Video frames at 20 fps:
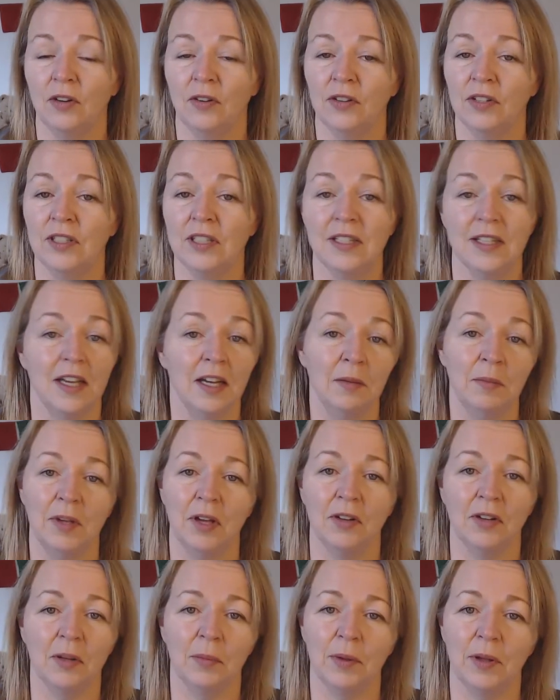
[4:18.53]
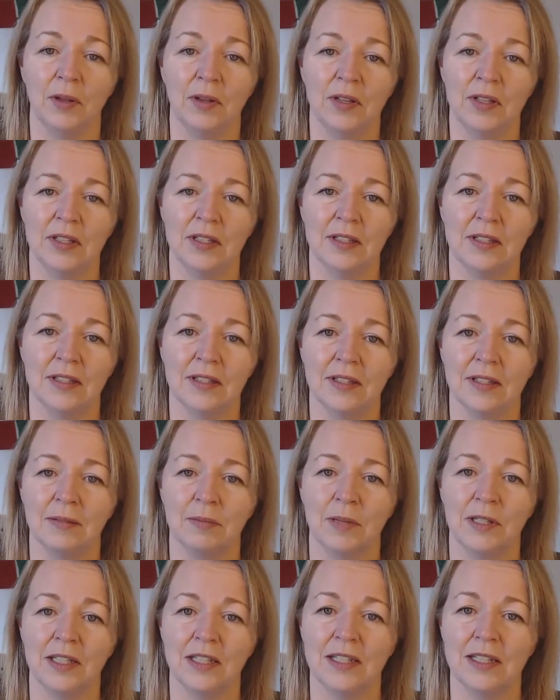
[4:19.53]
on to tell me all about his
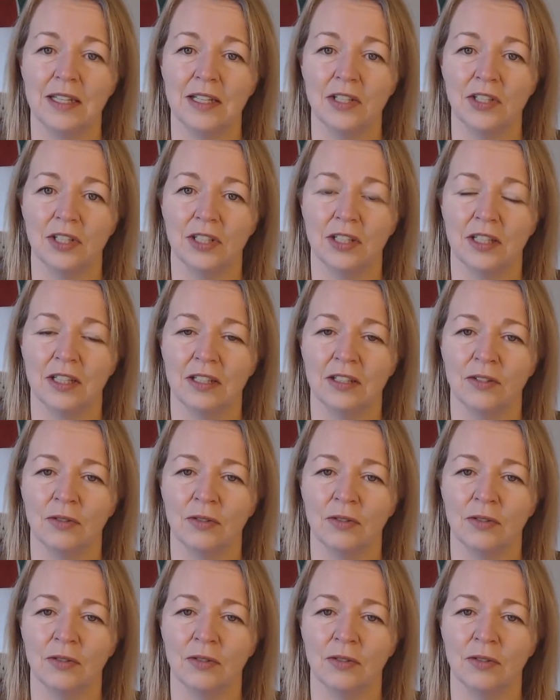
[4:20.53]
meditation,